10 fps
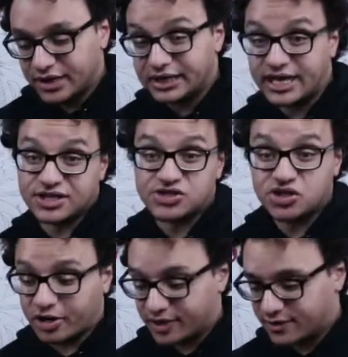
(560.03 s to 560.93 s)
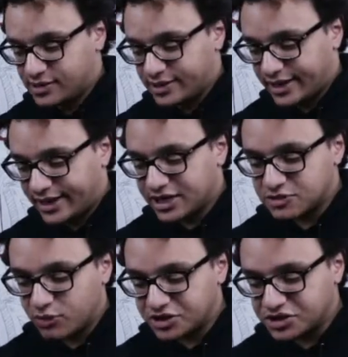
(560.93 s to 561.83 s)
then suck it, and get as
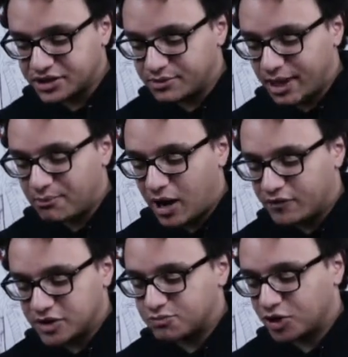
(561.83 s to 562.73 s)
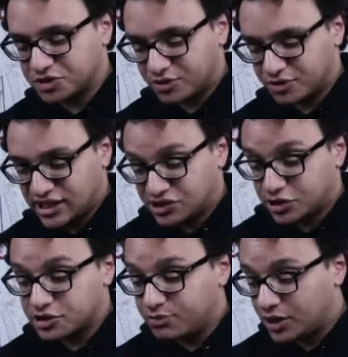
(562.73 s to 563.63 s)
much in my mouth as possible. I suck
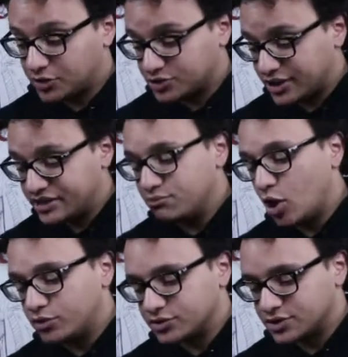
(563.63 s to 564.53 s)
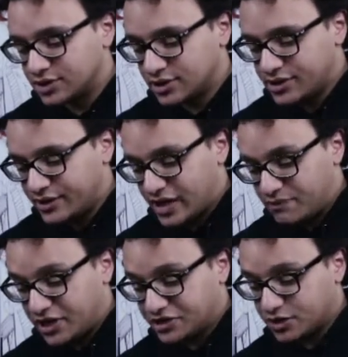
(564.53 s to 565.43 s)
his balls and he moans in
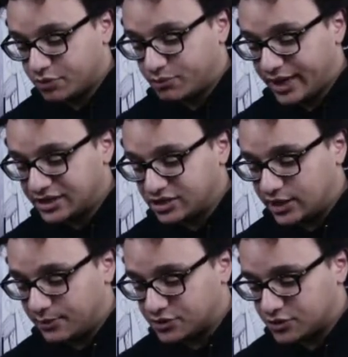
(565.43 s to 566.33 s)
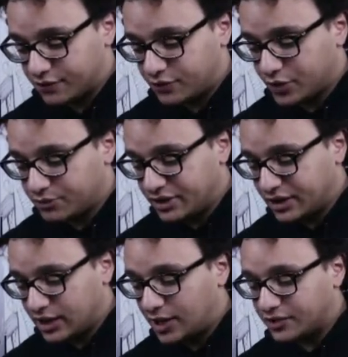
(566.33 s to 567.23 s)
pleasure but bites his lips to avoid being
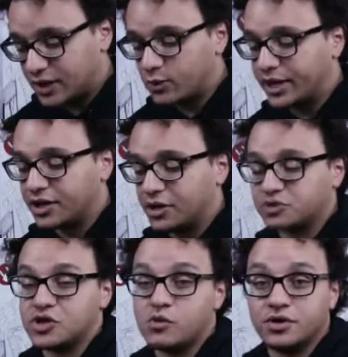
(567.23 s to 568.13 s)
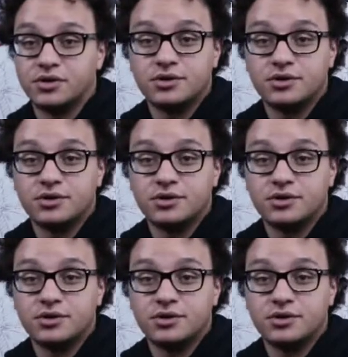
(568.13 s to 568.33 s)
loud and waking up someone.